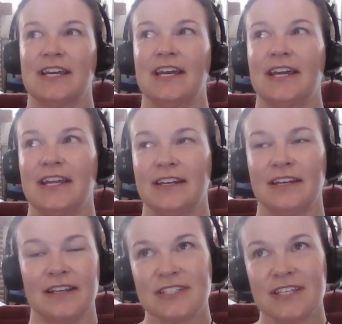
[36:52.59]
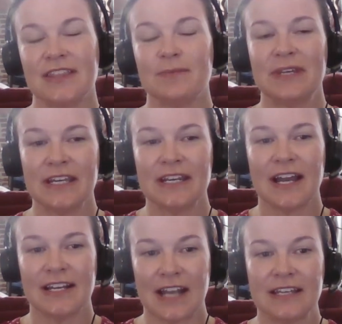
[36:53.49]
And in the beginning,
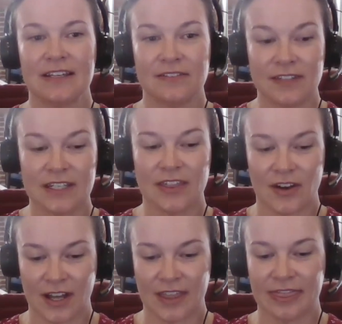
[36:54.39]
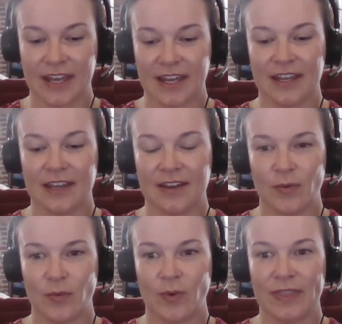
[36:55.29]
I naively thought that
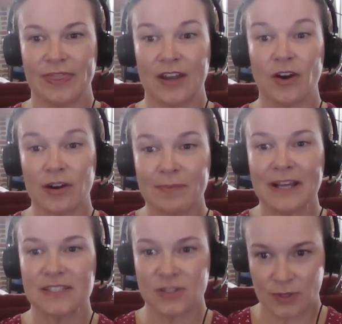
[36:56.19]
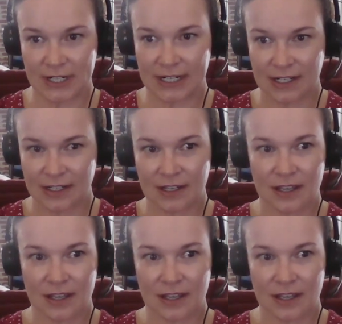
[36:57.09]
when they heard my story,